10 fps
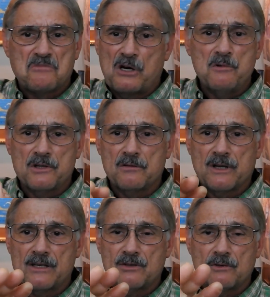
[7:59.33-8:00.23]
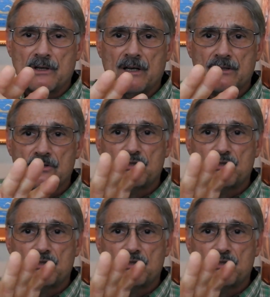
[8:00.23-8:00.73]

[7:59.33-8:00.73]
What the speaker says: great with it as a